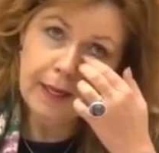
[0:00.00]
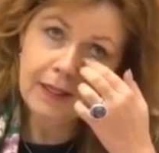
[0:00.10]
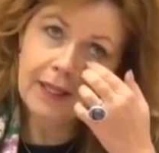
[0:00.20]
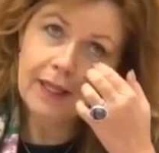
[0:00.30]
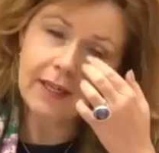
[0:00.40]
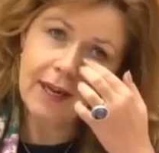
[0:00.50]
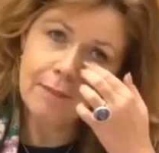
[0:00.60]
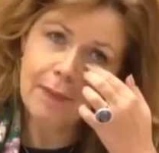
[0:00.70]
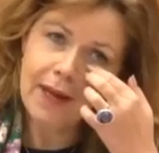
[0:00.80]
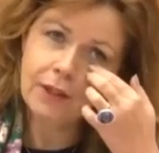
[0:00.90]
I think I'll
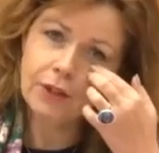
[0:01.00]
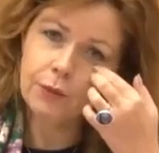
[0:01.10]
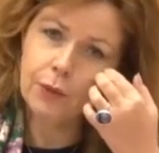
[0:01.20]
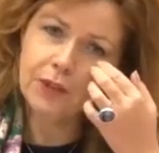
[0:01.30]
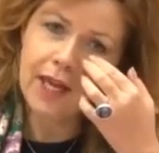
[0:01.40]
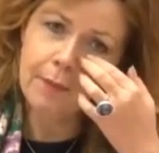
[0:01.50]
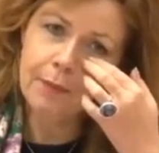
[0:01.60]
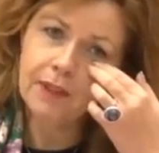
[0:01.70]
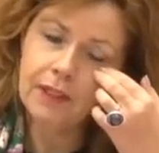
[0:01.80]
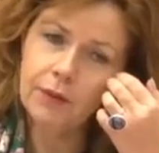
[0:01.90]
come back to what
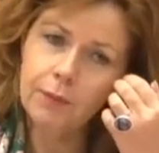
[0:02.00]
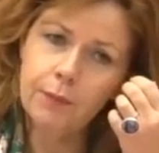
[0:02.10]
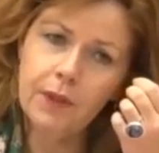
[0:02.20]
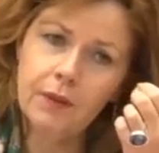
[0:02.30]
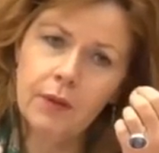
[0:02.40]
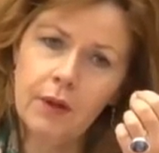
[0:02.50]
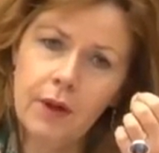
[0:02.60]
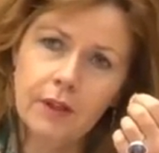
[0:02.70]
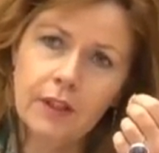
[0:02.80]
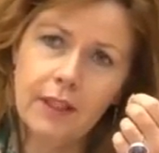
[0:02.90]
happened in the, in the
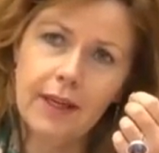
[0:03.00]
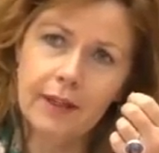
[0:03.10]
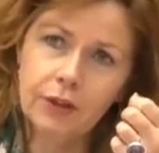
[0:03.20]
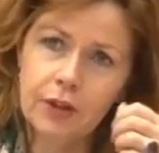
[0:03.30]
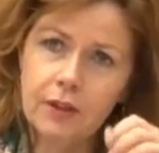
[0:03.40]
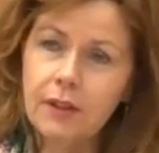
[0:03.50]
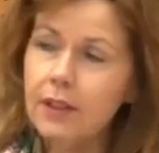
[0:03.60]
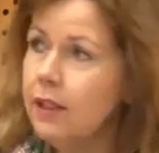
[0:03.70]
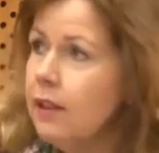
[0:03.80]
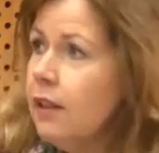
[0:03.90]
last
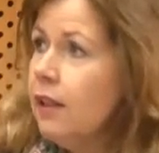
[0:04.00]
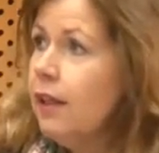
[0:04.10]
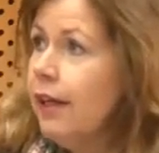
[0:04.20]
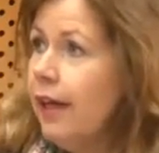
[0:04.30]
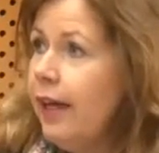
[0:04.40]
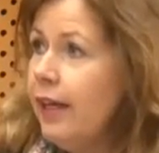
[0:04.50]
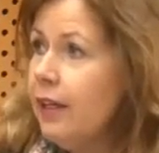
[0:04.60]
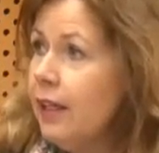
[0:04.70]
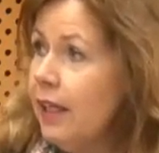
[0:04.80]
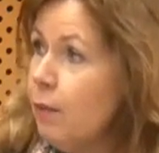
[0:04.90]
elections in,
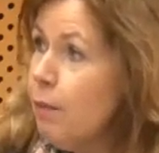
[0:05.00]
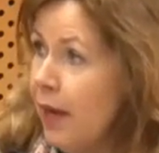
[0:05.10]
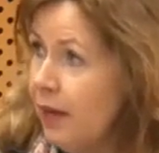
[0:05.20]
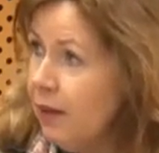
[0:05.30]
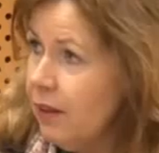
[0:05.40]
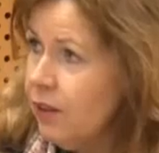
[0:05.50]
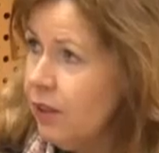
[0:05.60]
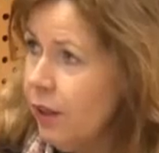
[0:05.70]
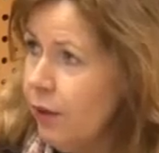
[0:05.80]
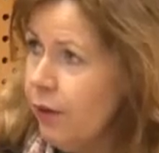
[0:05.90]
in, in May
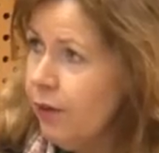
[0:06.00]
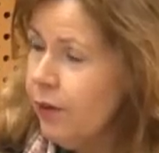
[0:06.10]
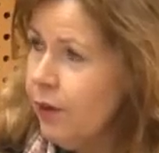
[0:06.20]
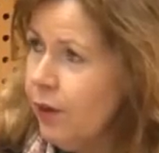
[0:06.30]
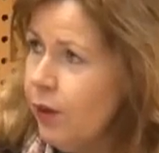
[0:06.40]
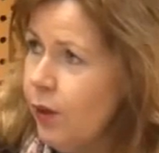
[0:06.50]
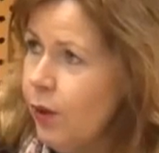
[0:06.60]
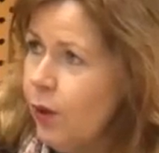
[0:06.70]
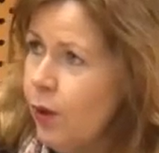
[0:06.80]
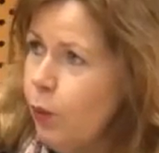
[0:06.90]
this year,
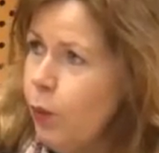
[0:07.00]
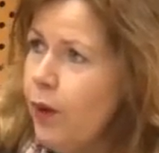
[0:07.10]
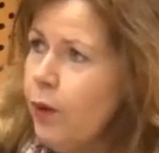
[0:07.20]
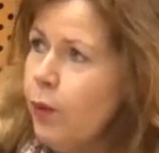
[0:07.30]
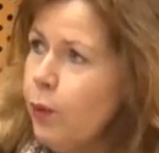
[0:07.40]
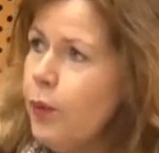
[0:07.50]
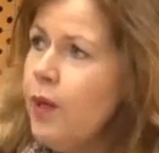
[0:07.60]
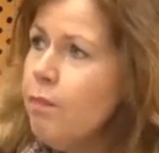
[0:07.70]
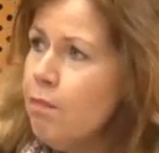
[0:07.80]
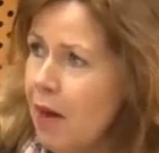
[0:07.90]
where
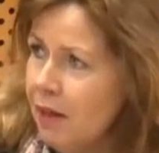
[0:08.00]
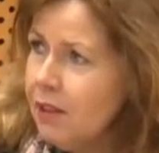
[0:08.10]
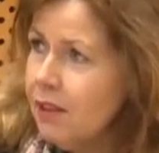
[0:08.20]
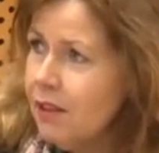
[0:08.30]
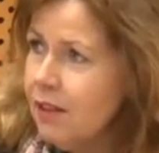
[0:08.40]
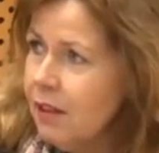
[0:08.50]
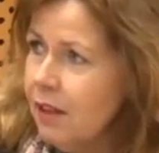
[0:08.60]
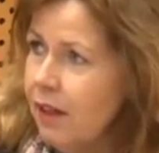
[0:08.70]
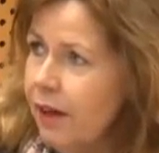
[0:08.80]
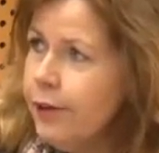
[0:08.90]
we must
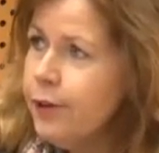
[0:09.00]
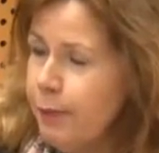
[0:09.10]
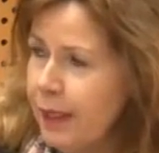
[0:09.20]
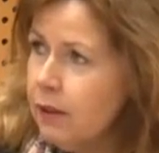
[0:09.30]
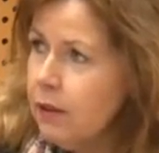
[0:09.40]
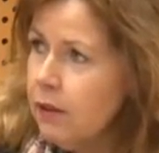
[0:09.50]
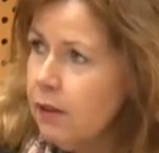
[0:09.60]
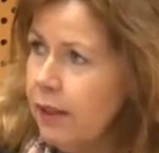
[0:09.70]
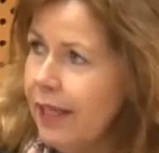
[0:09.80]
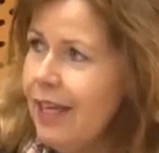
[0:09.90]

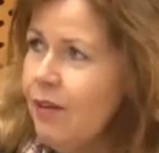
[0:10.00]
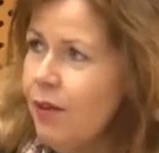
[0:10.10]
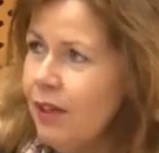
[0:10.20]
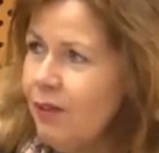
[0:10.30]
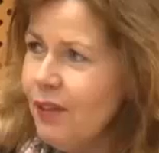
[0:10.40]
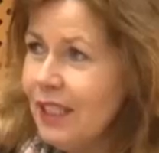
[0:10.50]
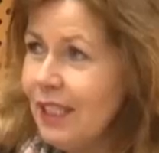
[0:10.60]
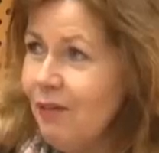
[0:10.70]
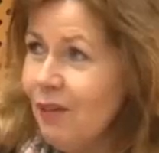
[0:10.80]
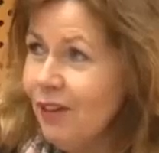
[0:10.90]
admit, even if it's
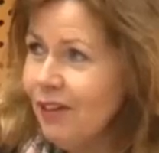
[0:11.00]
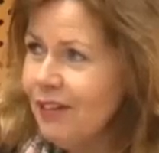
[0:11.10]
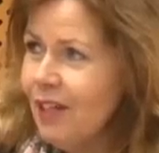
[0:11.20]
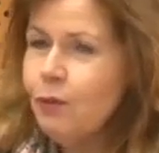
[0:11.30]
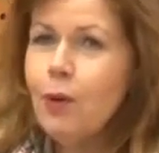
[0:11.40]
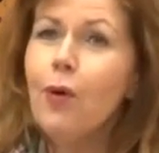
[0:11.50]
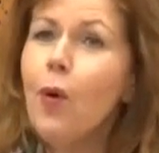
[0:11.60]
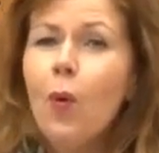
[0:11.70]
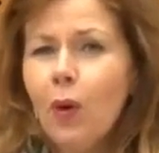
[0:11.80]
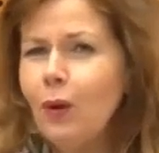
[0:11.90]
difficult, that we are
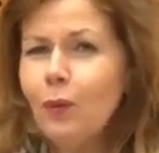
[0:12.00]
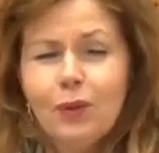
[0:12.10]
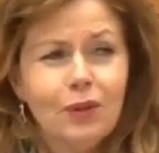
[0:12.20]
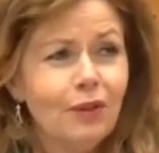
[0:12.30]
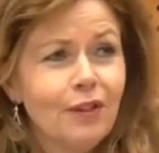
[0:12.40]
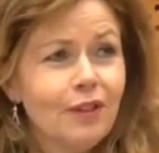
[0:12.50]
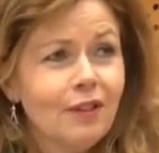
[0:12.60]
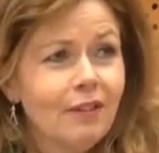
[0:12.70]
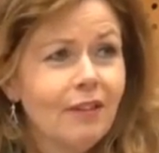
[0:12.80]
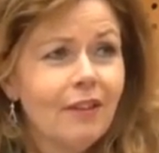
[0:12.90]
all losers